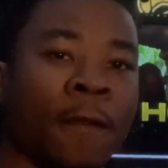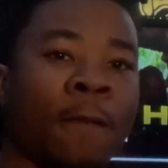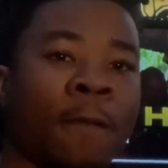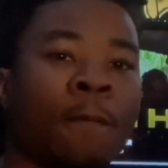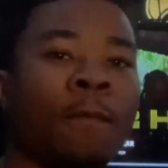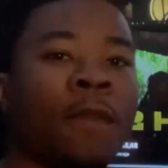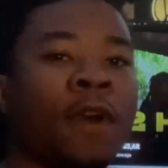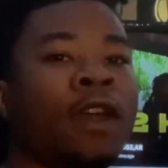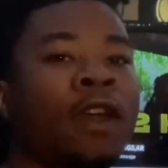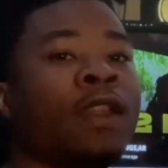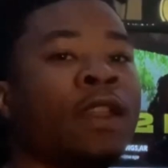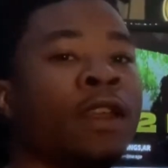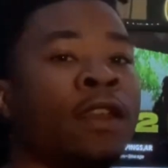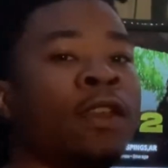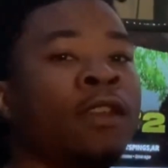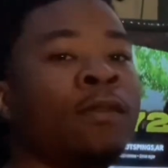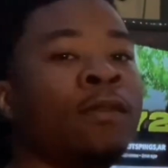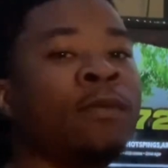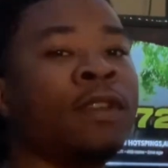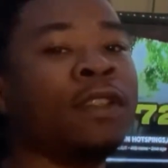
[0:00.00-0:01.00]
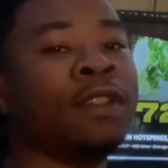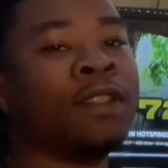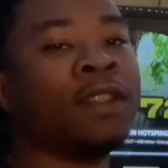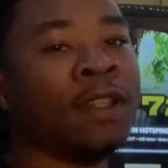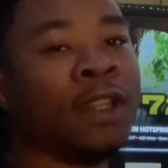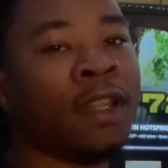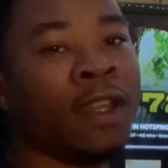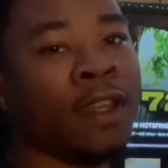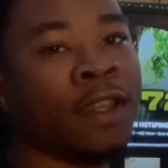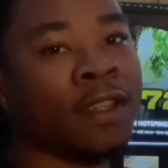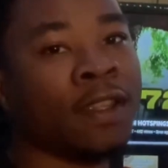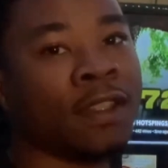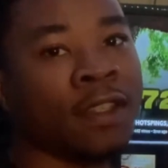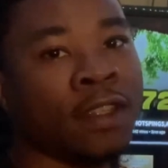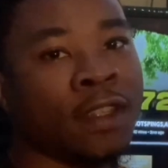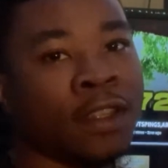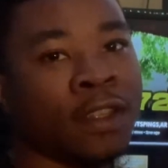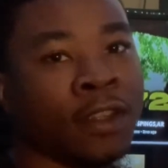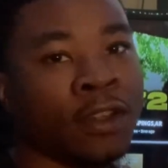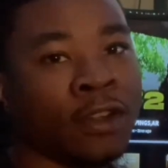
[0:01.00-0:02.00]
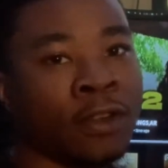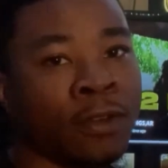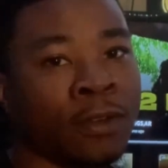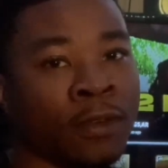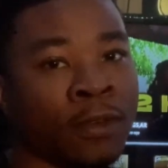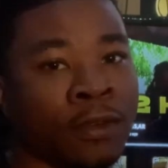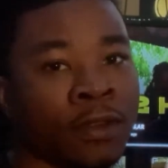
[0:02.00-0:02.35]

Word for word: My name is The Last C E O.